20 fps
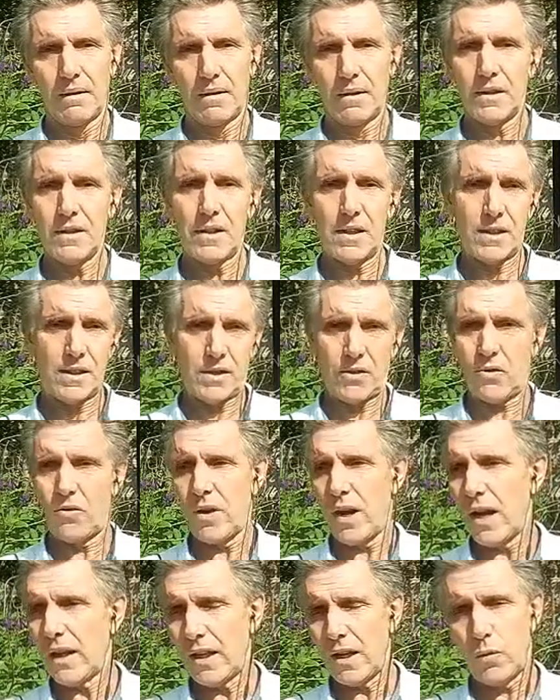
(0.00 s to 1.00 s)
This is
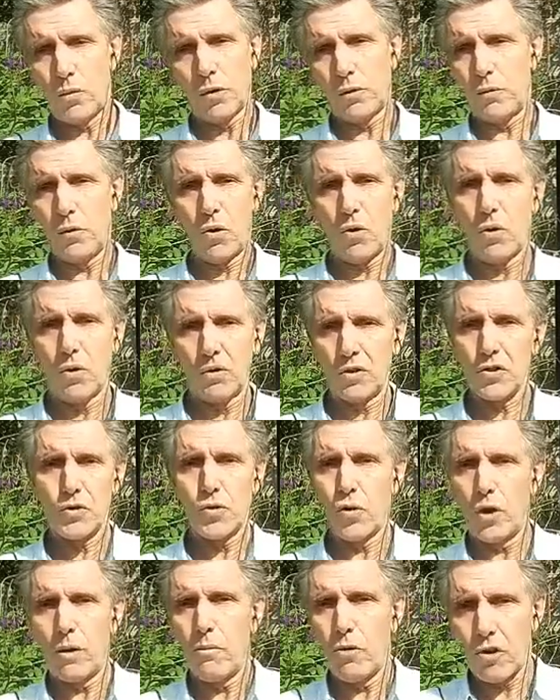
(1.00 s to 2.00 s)
creating what we call the
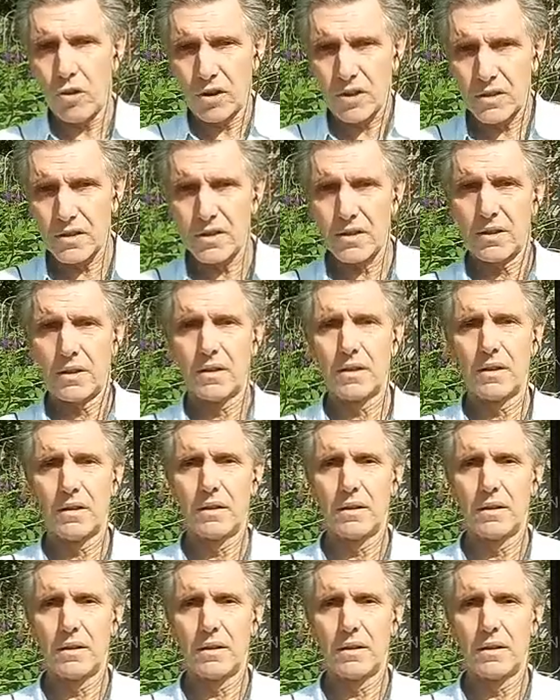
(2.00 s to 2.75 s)
soy boys.